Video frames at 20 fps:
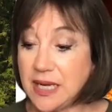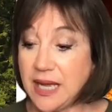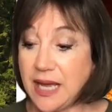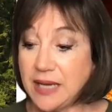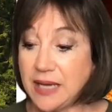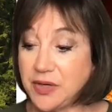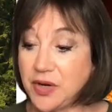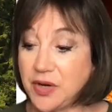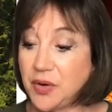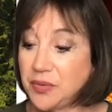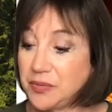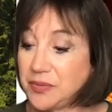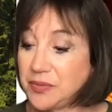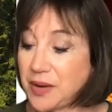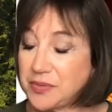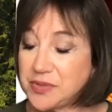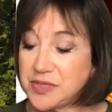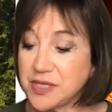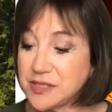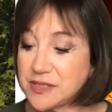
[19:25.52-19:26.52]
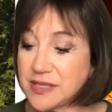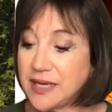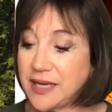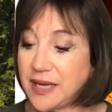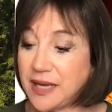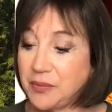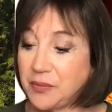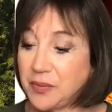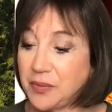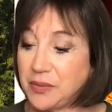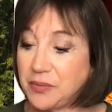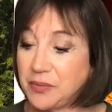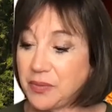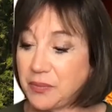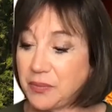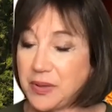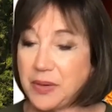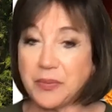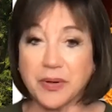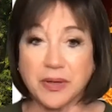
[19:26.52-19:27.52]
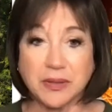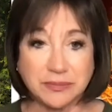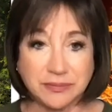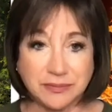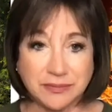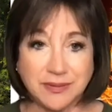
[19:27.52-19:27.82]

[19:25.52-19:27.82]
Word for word: And you know, Huge. just thinking, we when we were